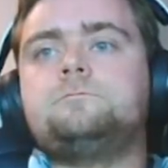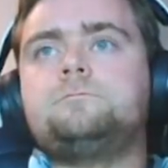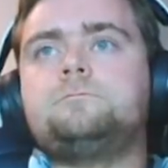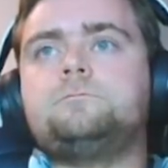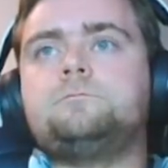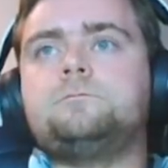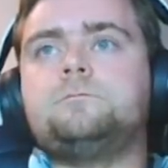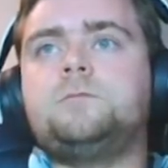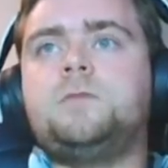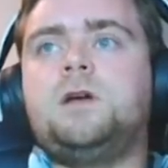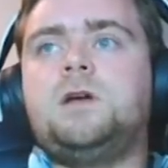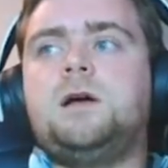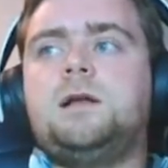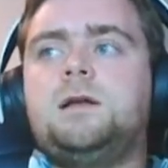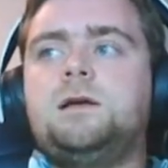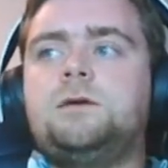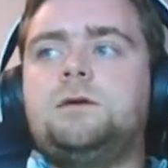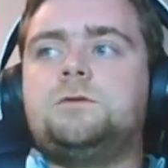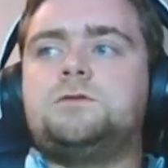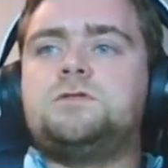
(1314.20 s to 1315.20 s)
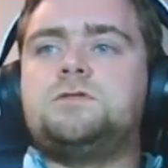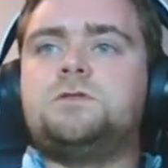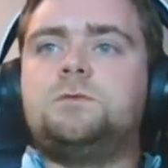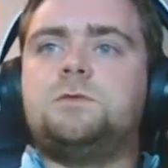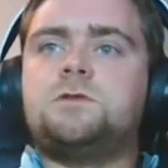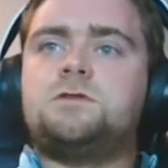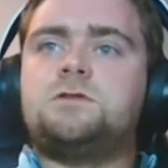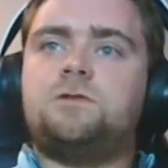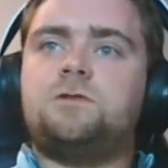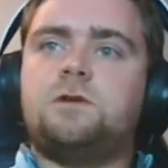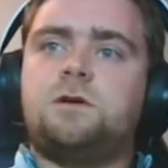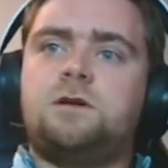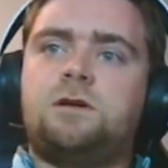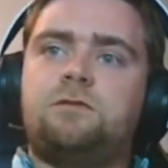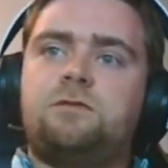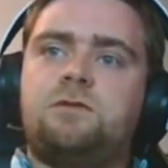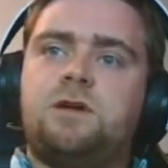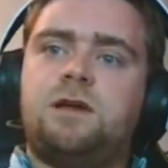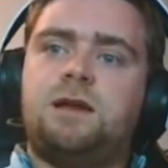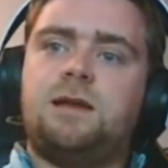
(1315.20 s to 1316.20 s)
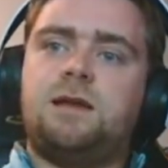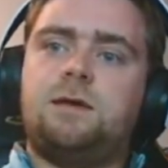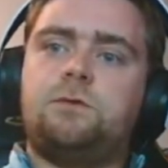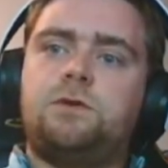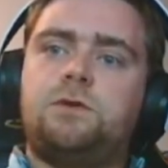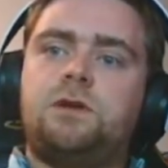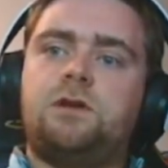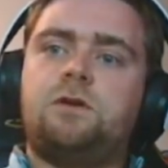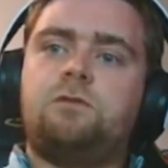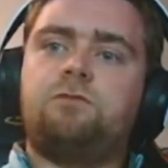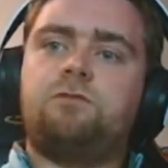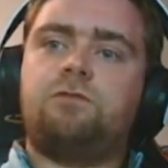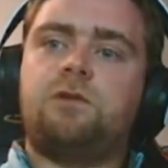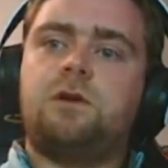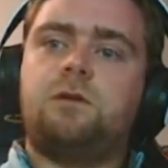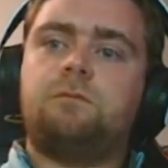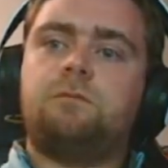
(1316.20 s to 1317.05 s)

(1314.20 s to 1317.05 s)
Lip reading: Not allowing too much for it. Have I allowed enough for it?